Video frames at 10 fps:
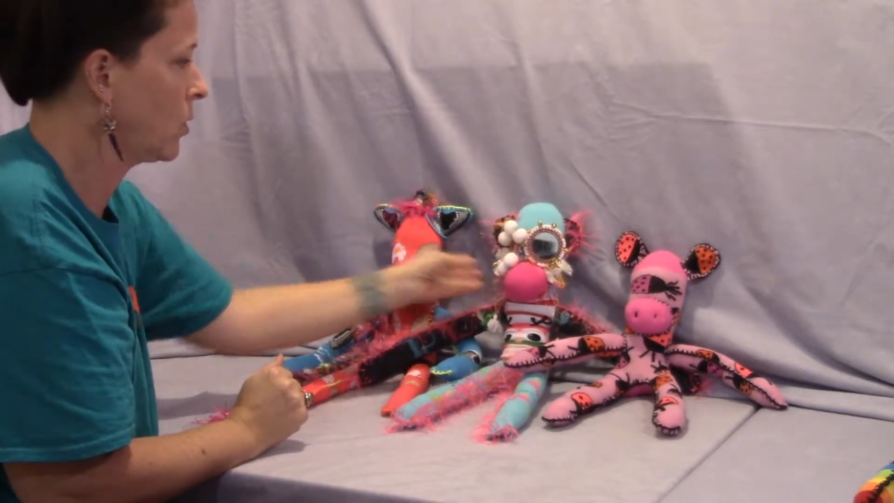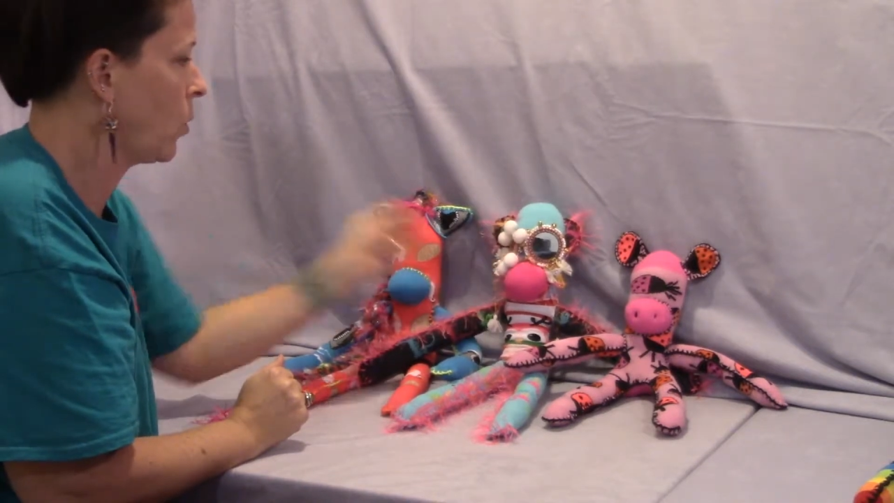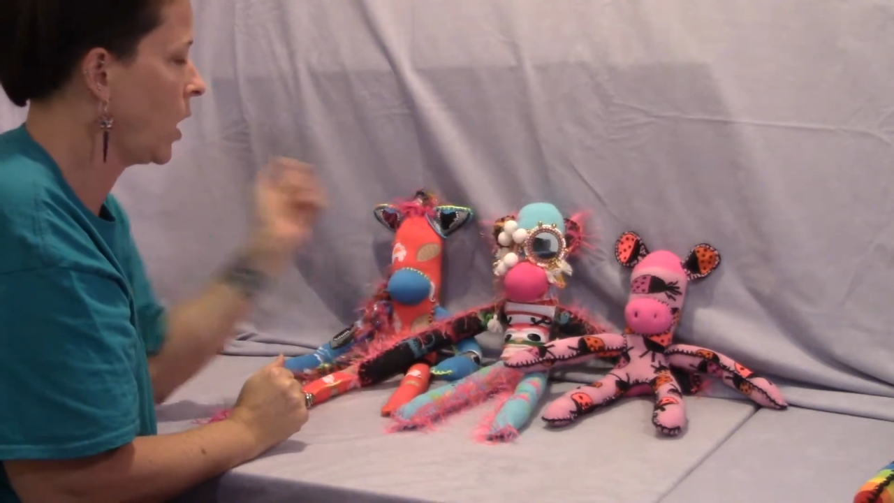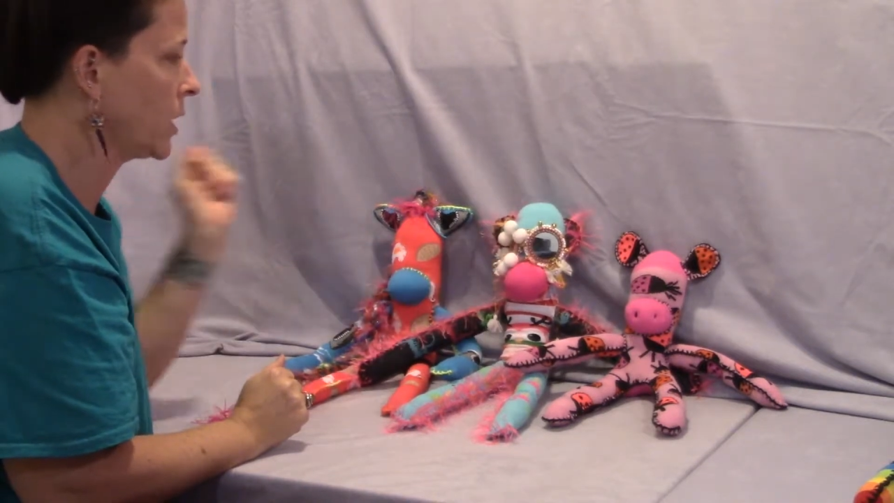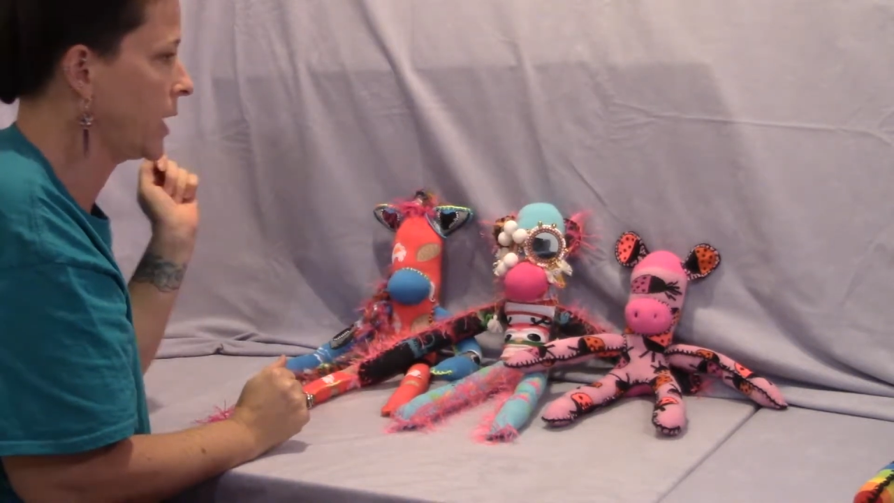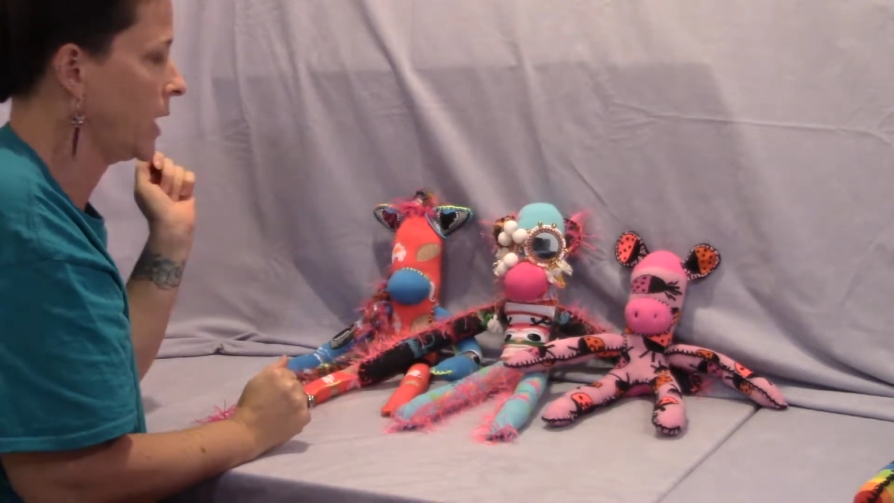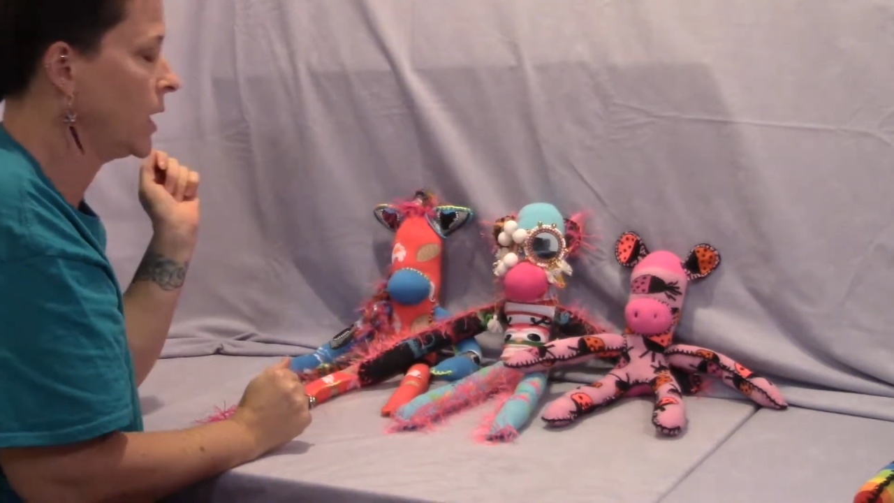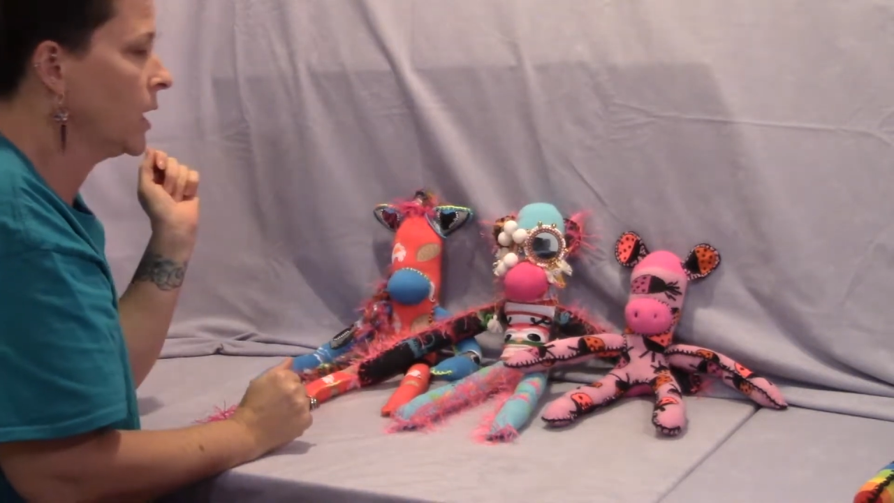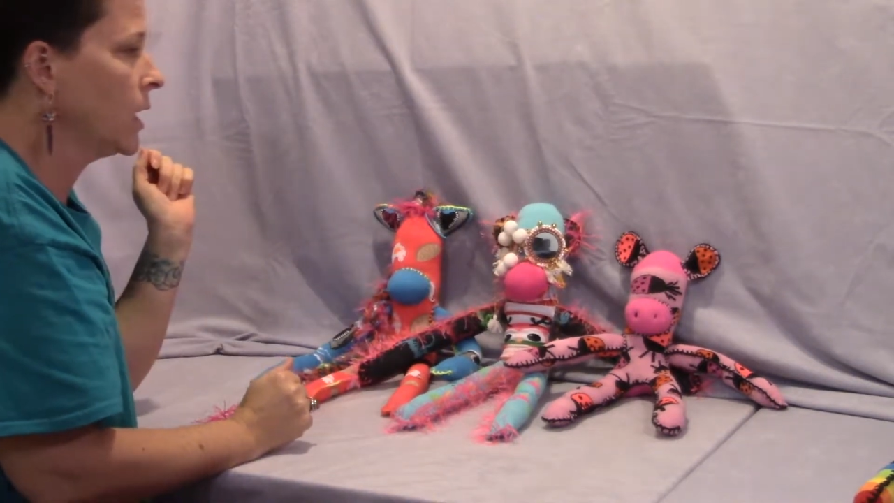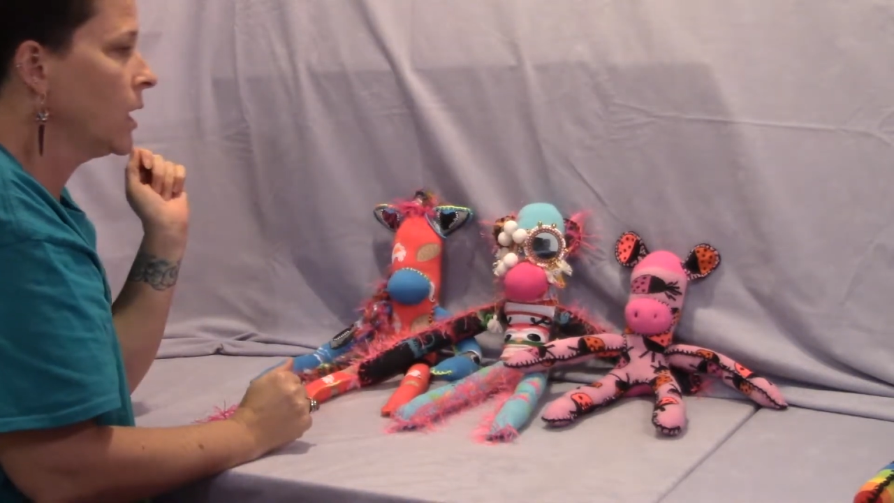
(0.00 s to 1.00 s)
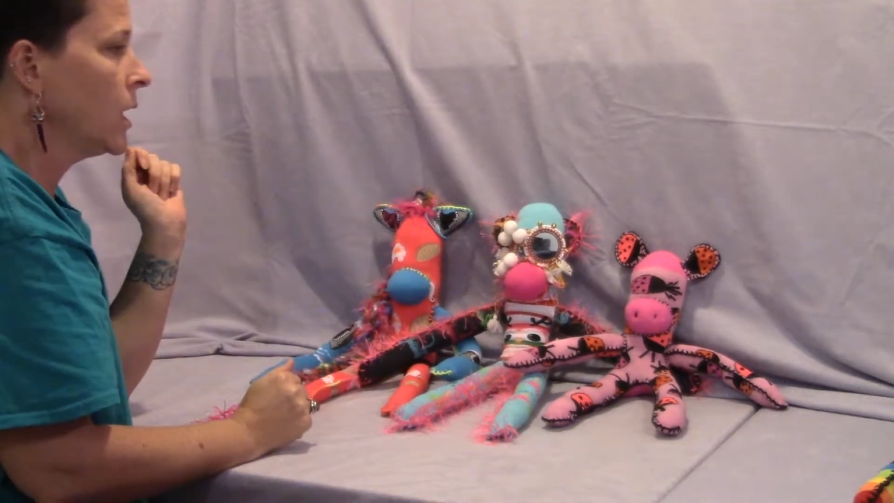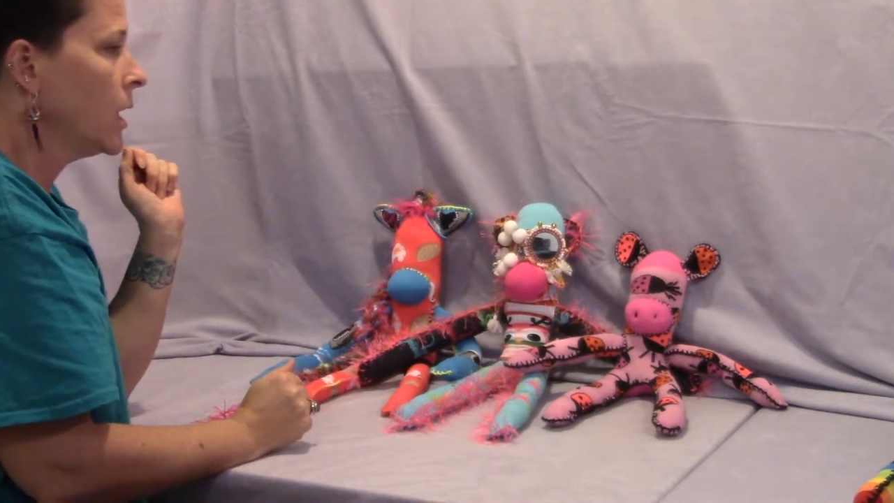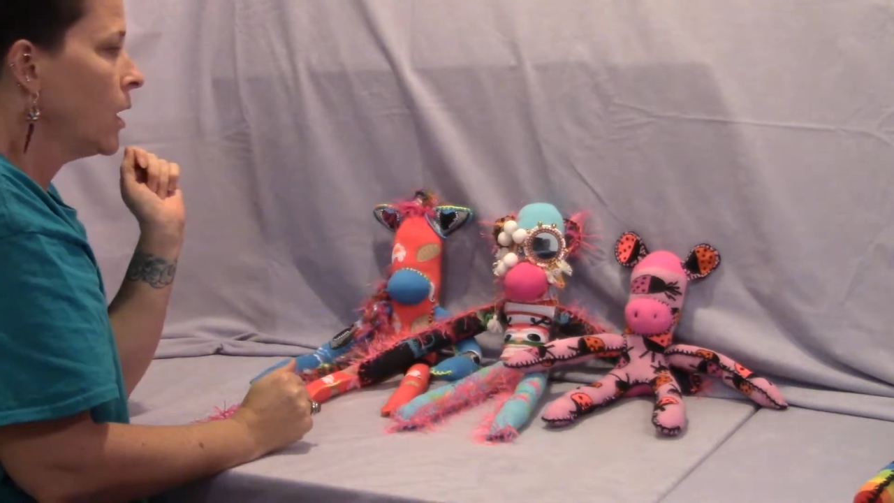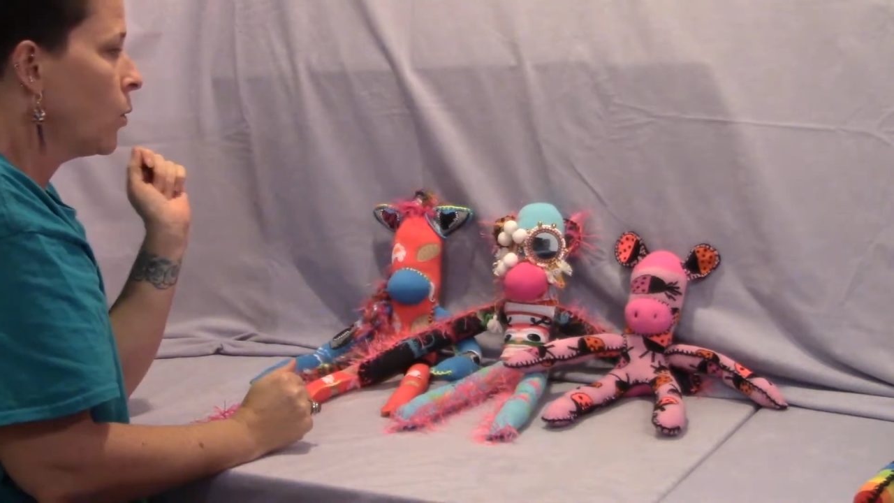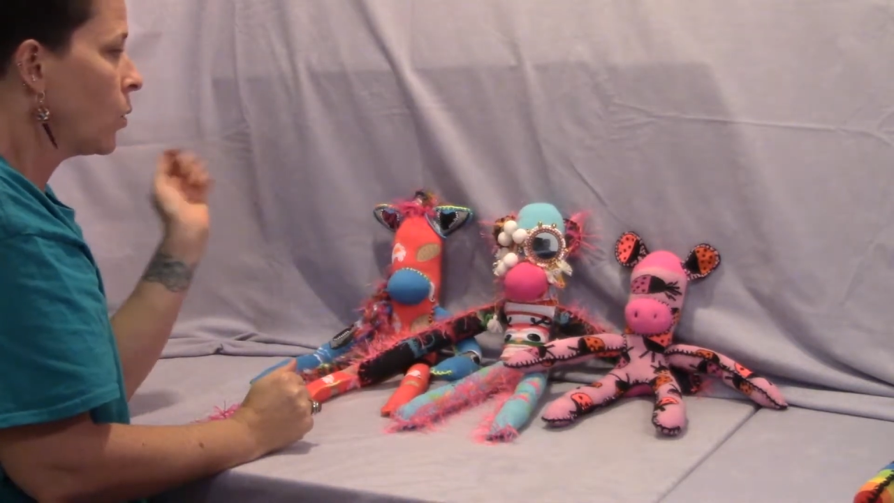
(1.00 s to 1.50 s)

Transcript: quality. Well